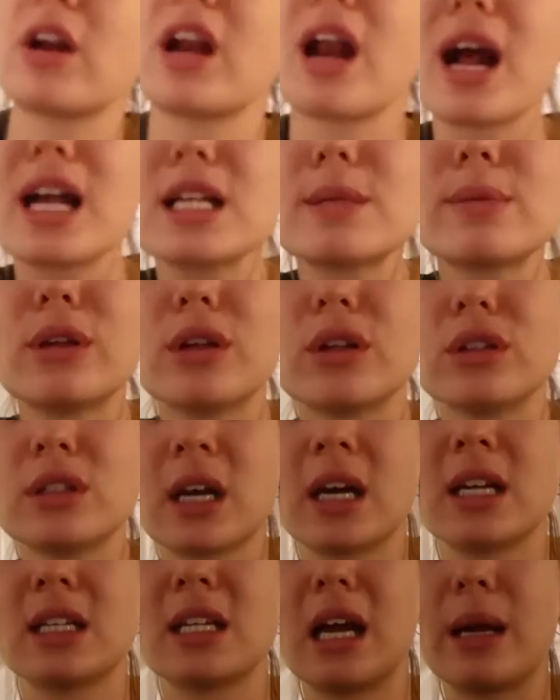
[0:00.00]
And I spend the
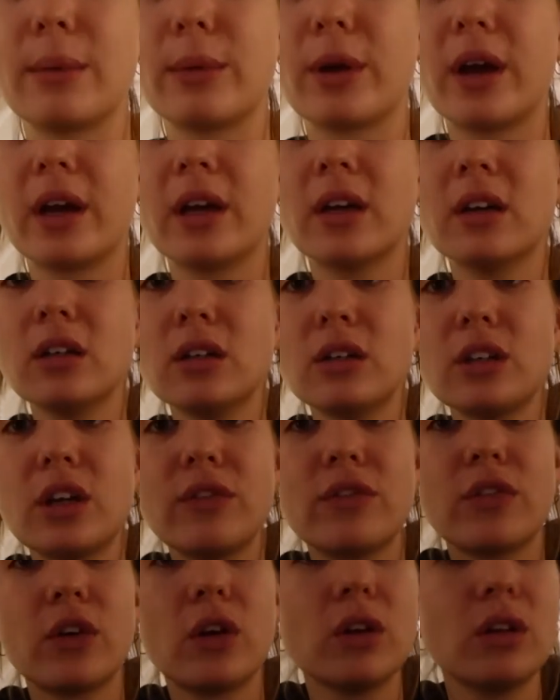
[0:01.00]
entire time going, oh,
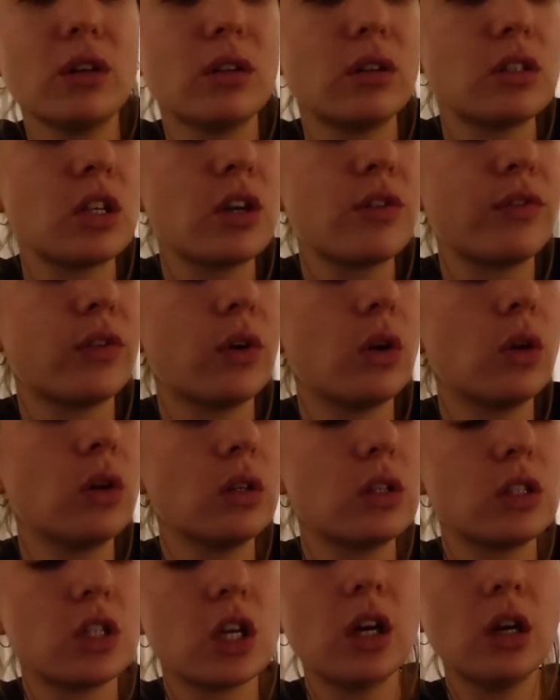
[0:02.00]
don't fall, don't
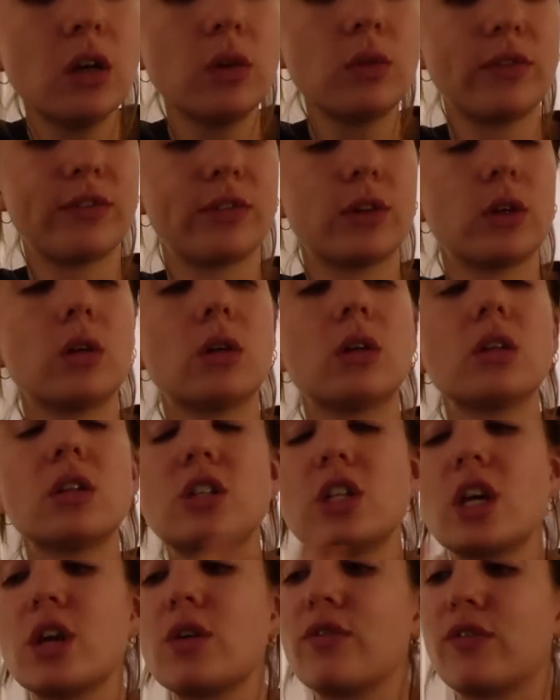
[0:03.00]
fall, don't fall,
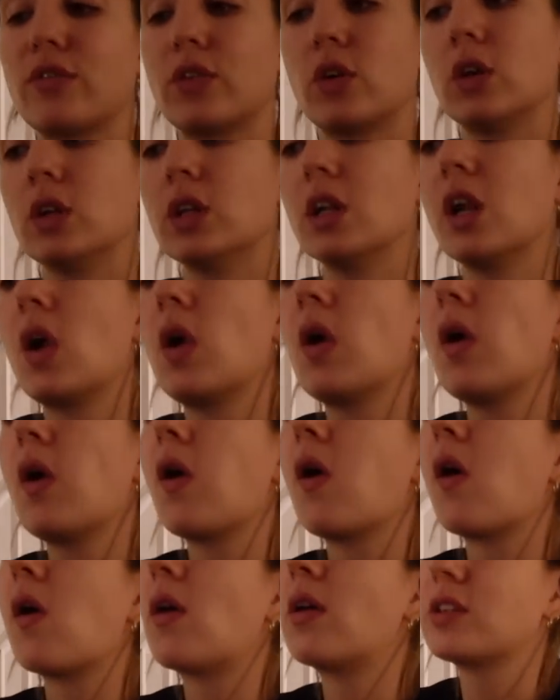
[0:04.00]
don't fall,
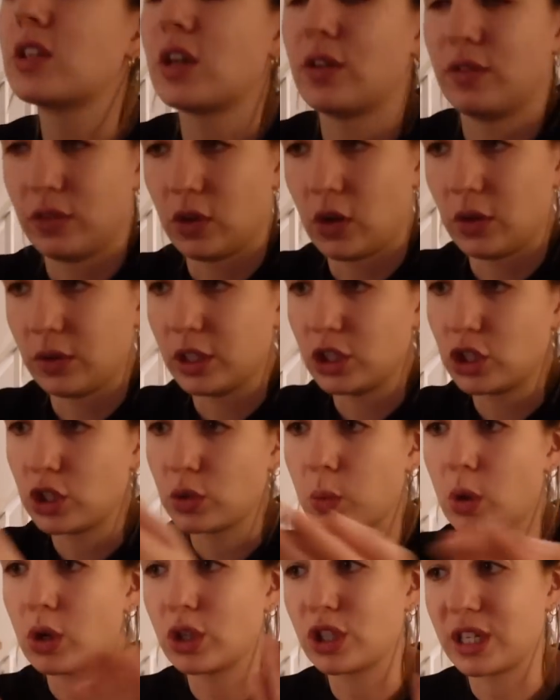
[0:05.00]
don't fall. And
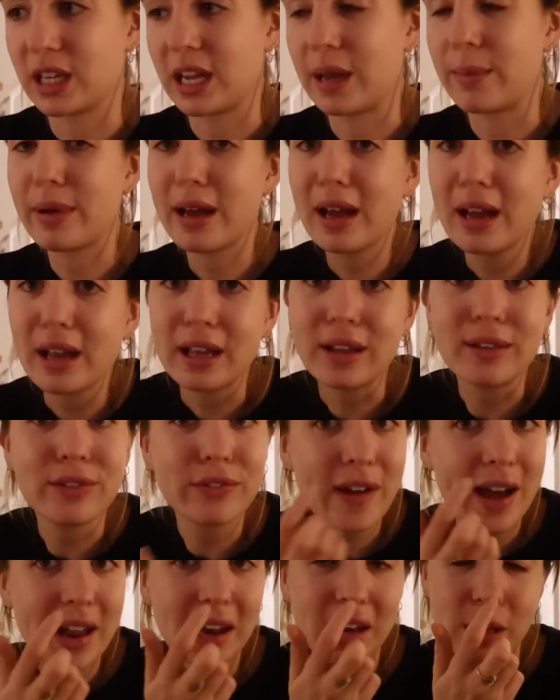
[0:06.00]
just watching him. He
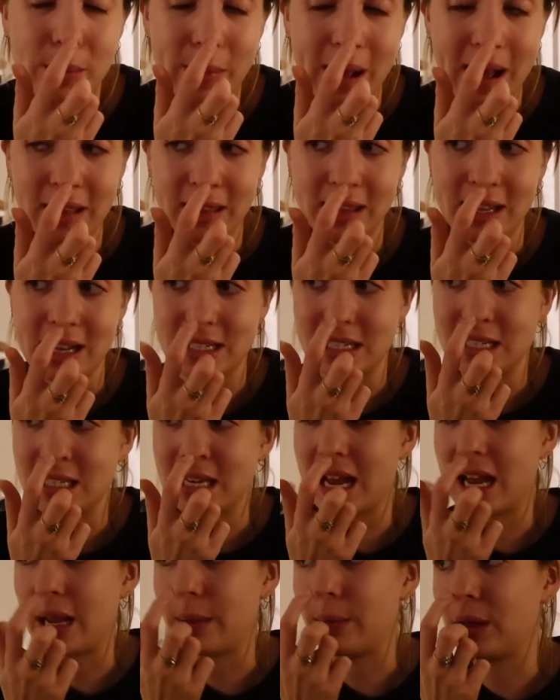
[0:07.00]
fell in the bath
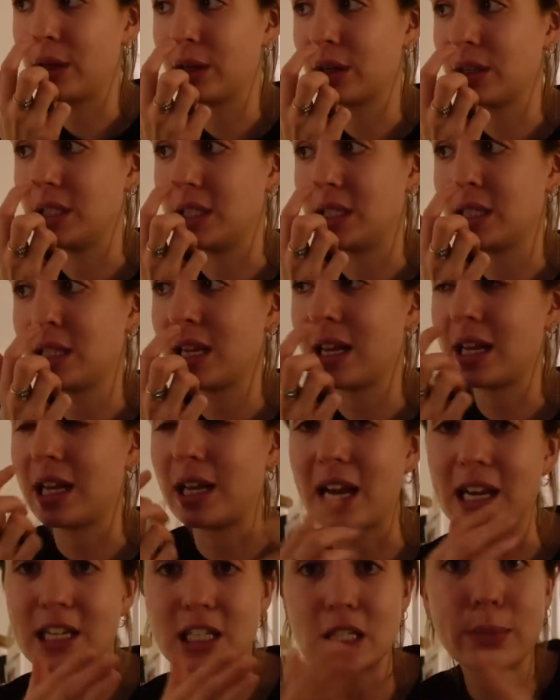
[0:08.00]
yesterday because
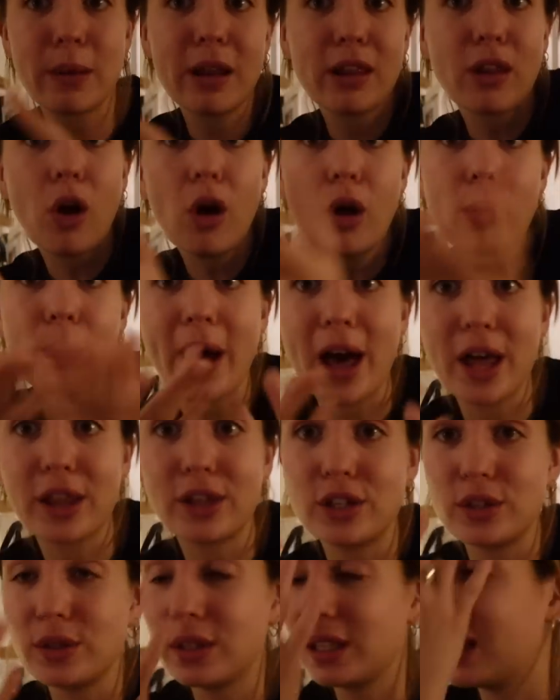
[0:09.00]
I'd spent the whole bath
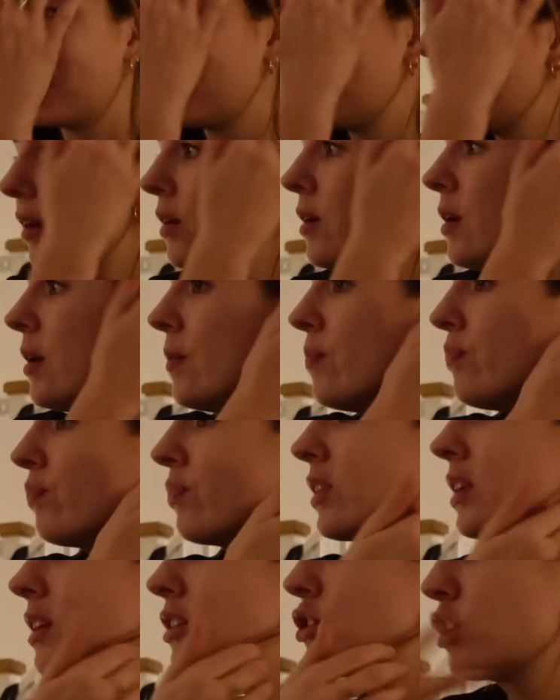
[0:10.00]
doing that,
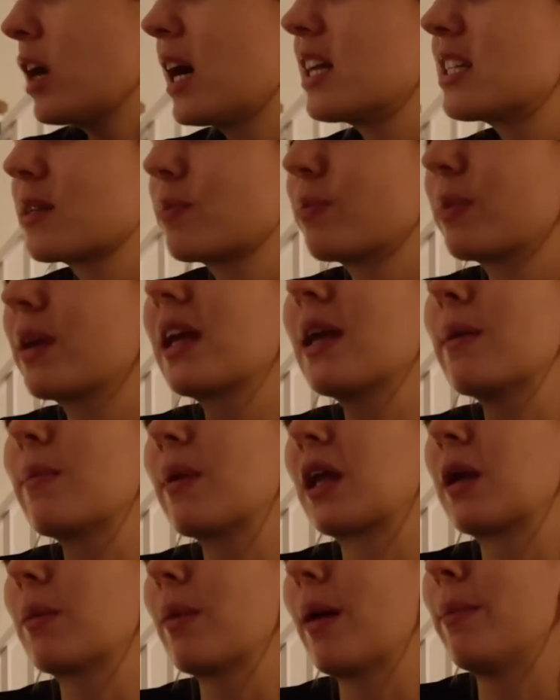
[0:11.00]
tried to keep
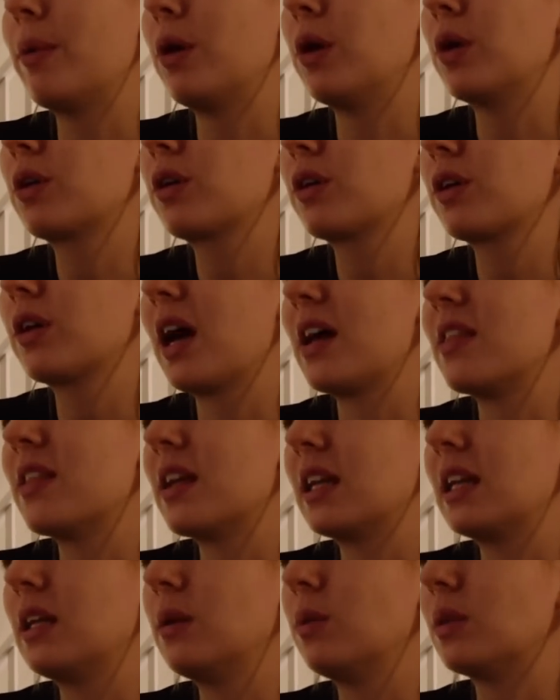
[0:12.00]
picking up my book, and
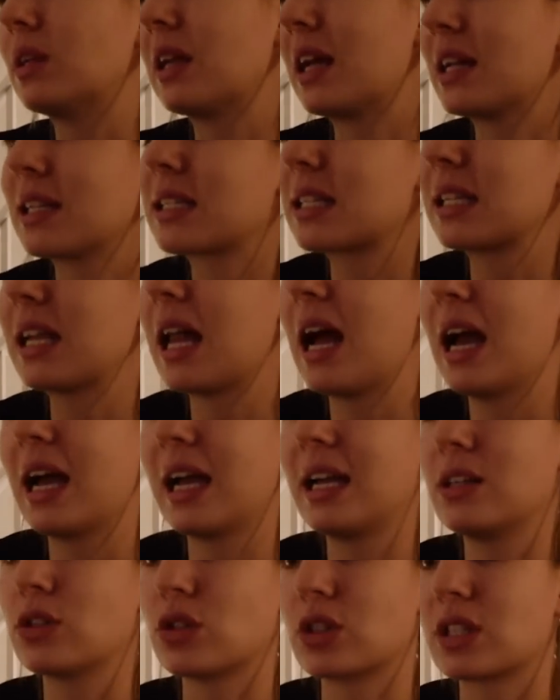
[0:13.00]
then he would like
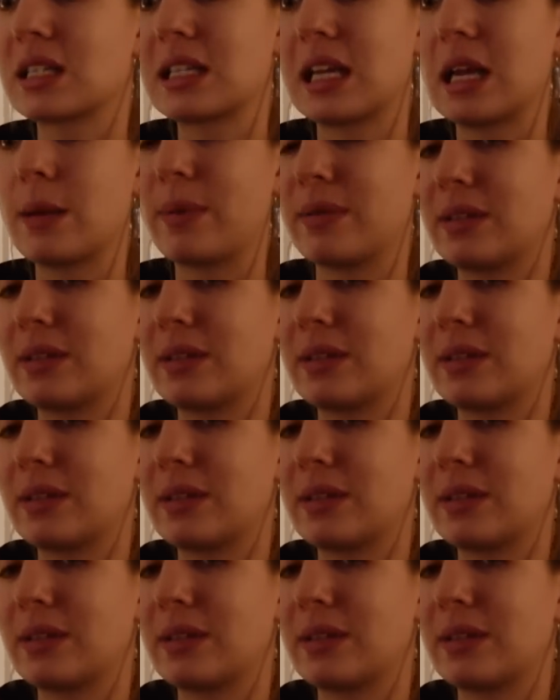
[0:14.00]
slide or slip.